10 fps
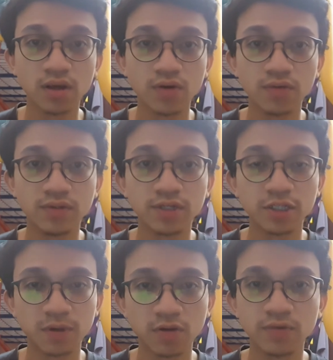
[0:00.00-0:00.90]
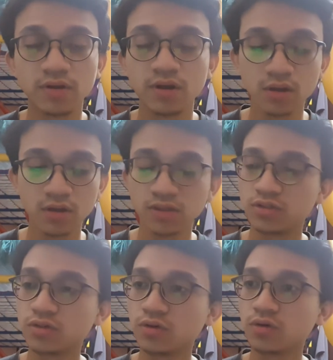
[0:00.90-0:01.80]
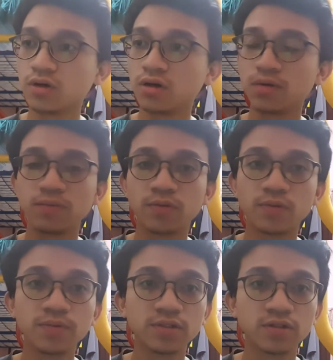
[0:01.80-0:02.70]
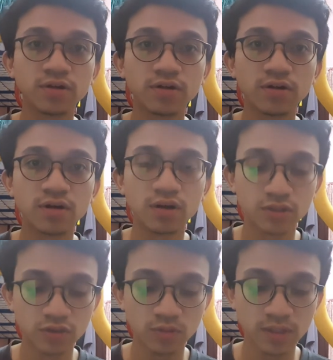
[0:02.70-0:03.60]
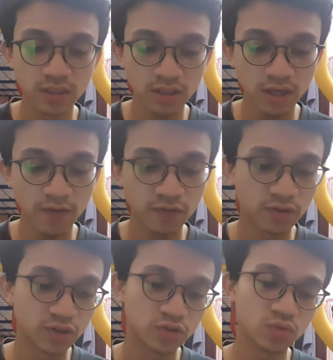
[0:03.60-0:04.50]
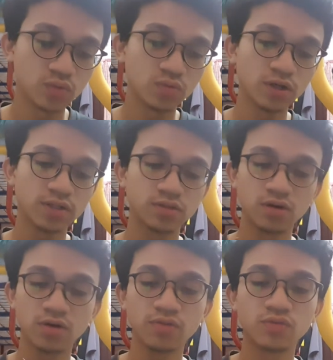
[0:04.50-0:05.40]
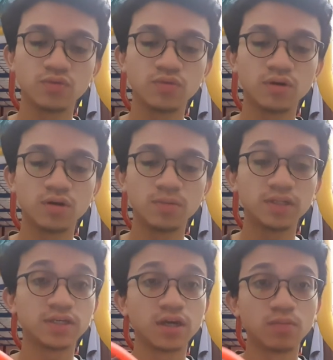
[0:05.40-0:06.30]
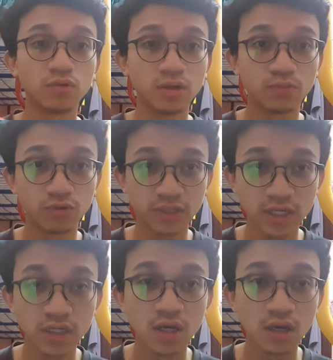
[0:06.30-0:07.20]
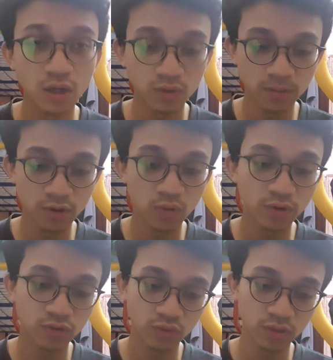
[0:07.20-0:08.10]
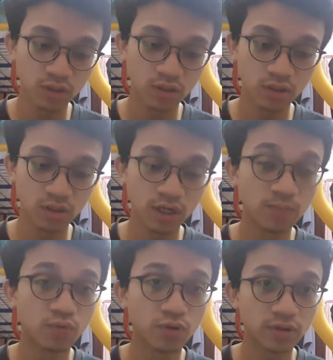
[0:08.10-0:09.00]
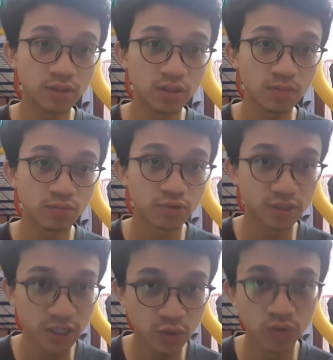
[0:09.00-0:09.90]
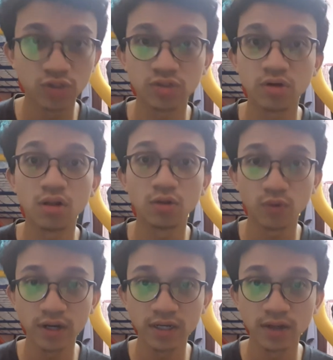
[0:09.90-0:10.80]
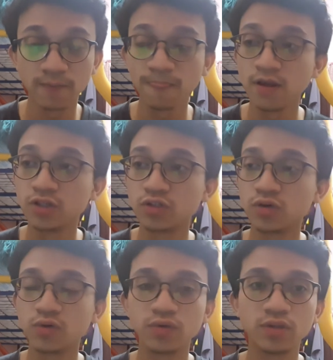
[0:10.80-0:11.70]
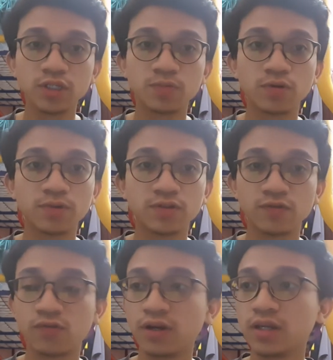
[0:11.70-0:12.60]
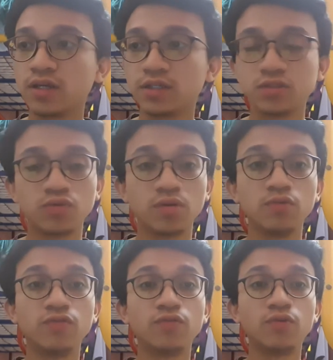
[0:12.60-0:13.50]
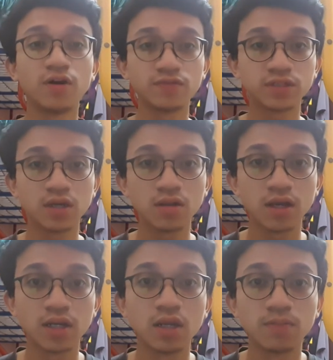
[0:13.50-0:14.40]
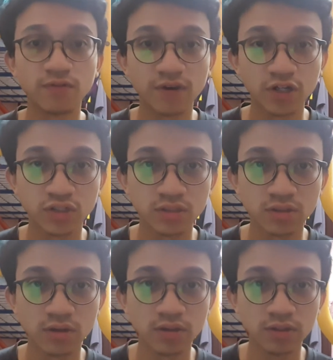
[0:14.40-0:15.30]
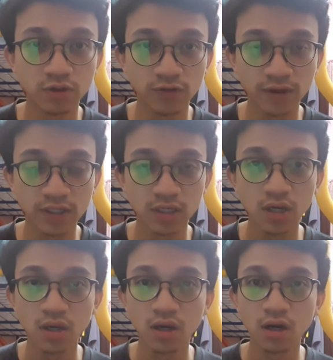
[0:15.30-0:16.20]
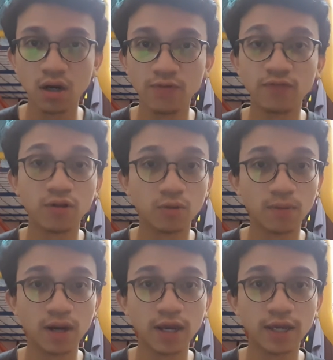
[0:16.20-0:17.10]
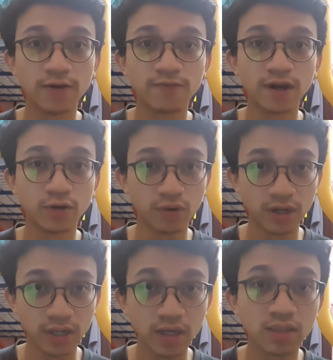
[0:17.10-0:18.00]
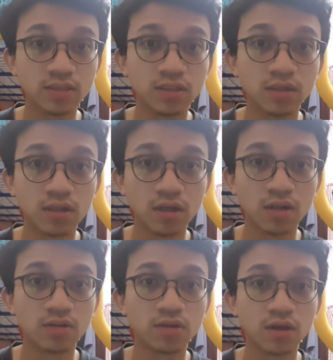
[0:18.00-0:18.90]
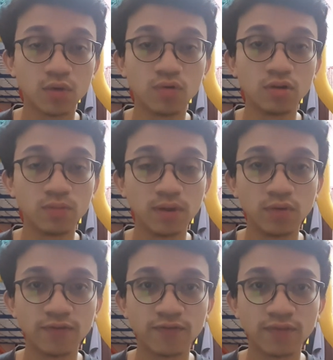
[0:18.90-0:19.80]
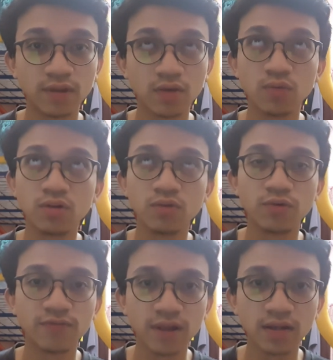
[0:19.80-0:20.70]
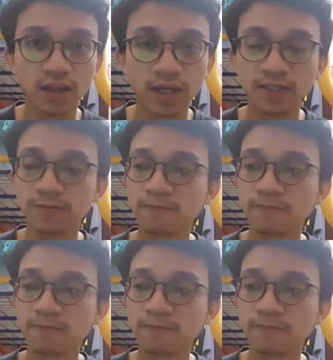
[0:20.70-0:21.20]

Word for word: out this experiment. So um, the purpose, uh, uh, so basically after this tool has gone through um, cutting and molding process, it will be going through uh, an important process which is called grinding. So this purpose of grinding is to remove rough scale and imperfections on the surface, um, followed by a fine grinding until it, it, will be it will reflect light.